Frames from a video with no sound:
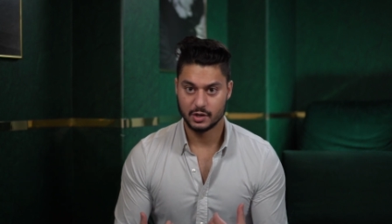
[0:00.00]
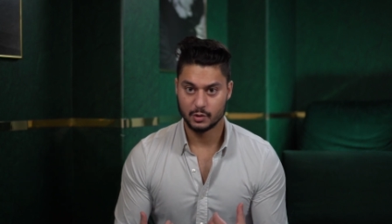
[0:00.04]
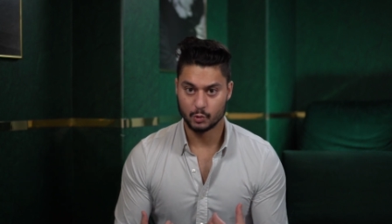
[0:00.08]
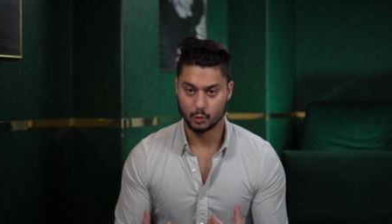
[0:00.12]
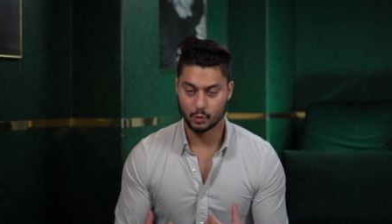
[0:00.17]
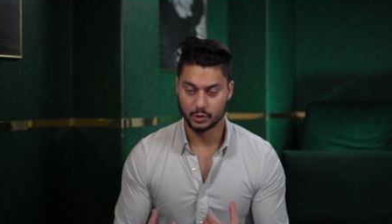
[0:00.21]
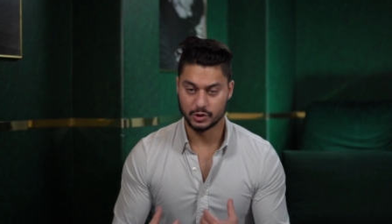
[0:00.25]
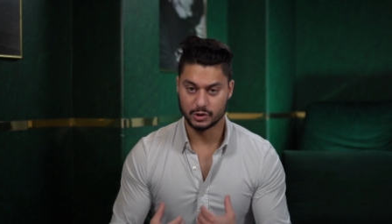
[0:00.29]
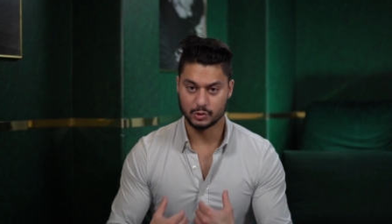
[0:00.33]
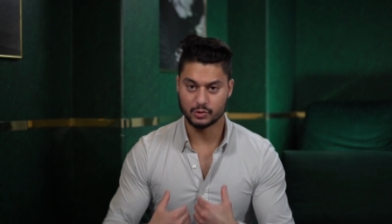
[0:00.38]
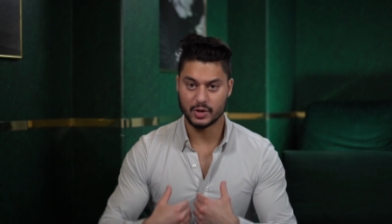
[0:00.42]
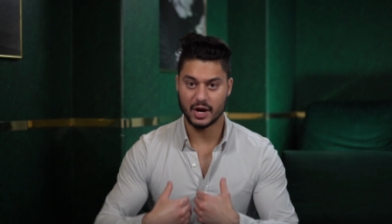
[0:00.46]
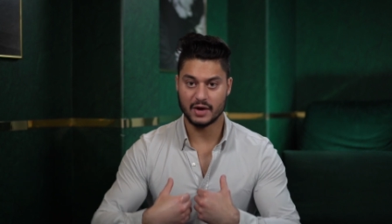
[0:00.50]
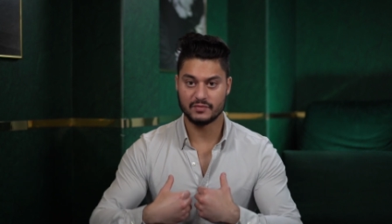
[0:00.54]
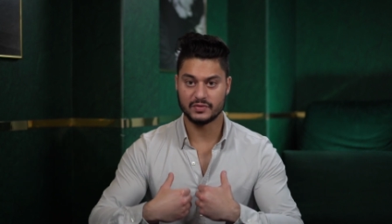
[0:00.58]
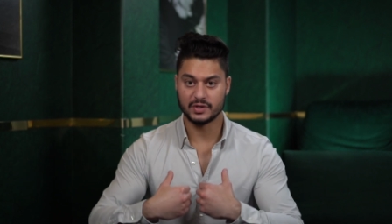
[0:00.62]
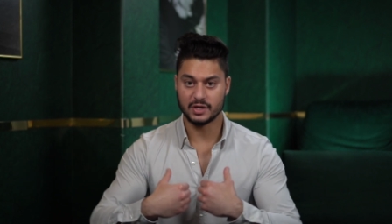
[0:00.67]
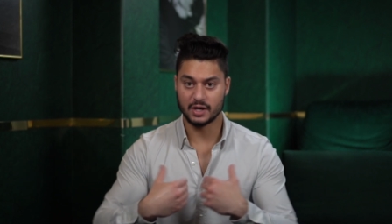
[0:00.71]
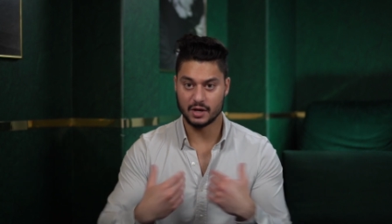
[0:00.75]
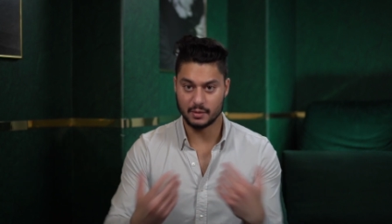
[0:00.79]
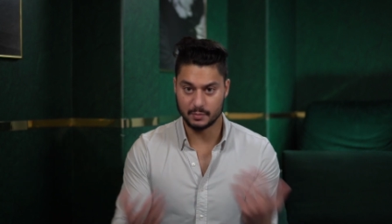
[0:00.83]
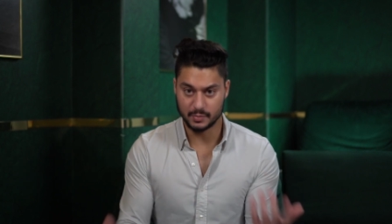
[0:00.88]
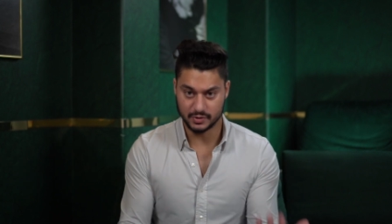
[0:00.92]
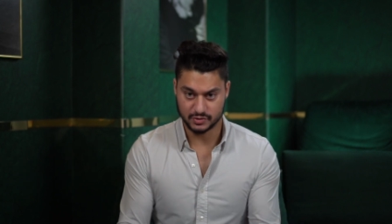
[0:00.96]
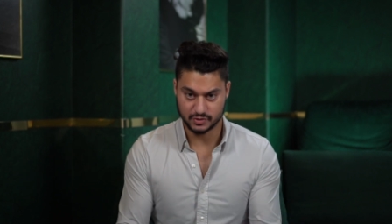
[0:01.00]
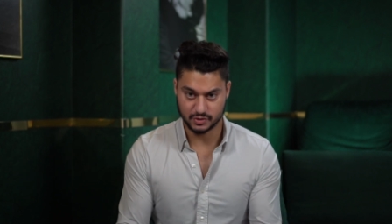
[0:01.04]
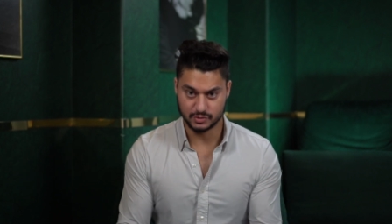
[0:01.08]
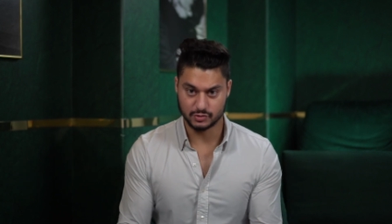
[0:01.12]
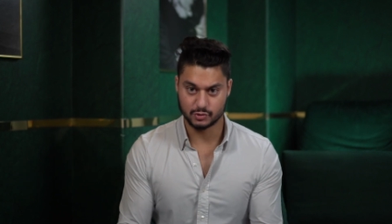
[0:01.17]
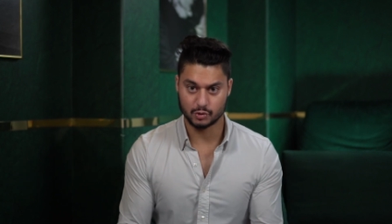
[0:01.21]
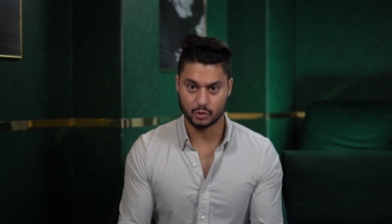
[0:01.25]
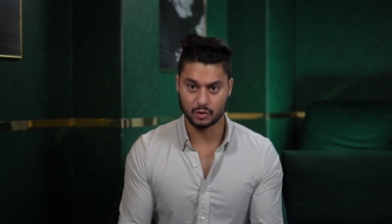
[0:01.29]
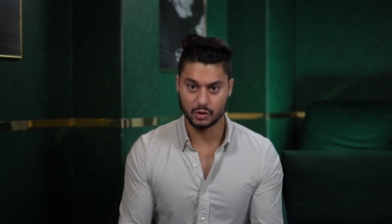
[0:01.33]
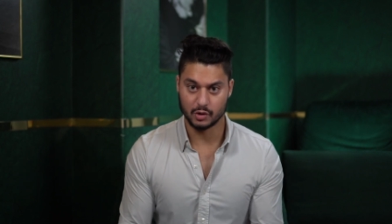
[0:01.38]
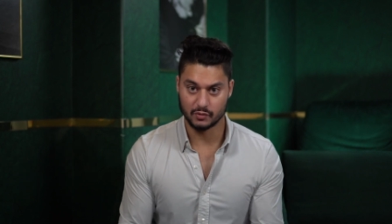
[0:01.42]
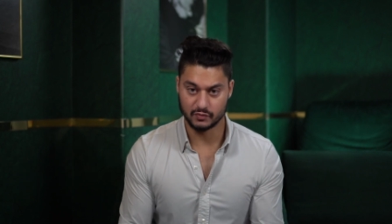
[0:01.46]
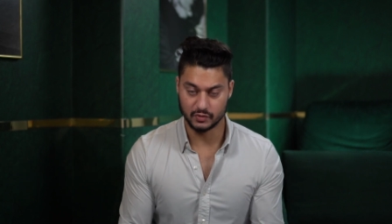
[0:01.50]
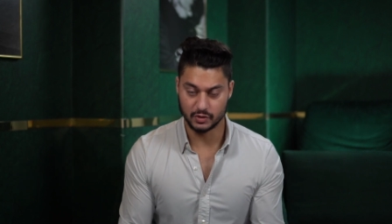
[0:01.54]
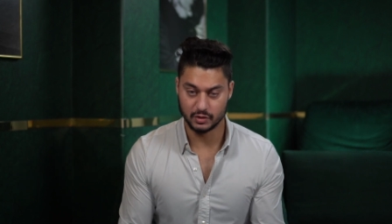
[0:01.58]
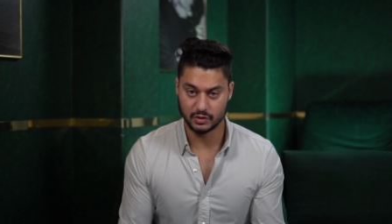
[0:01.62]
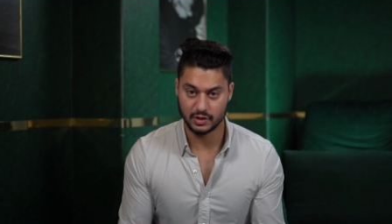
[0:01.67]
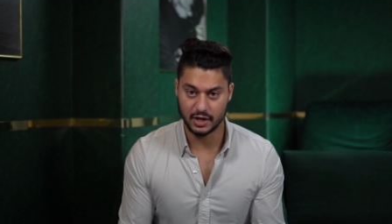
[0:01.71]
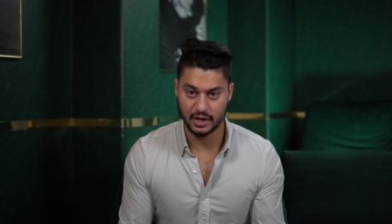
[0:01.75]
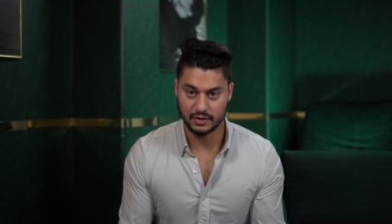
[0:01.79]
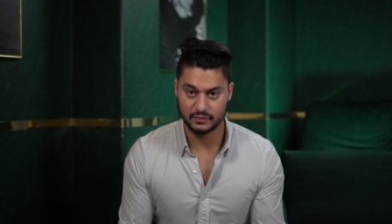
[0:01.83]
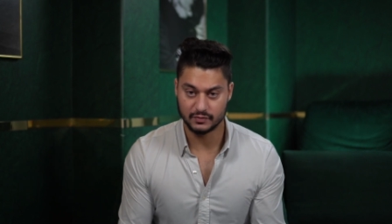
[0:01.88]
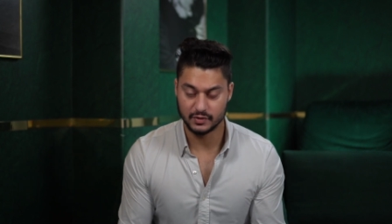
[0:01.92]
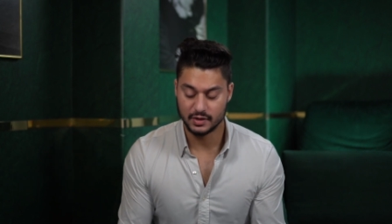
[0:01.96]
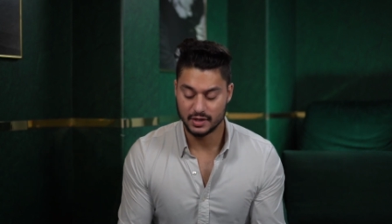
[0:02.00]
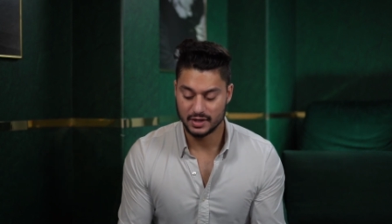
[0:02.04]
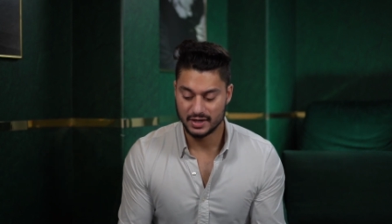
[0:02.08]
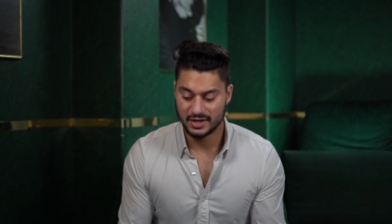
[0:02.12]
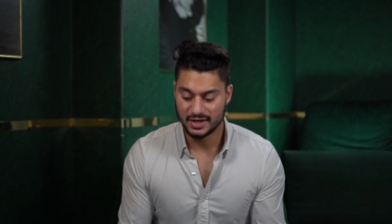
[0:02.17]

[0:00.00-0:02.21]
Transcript: where you have the utmost control over your life.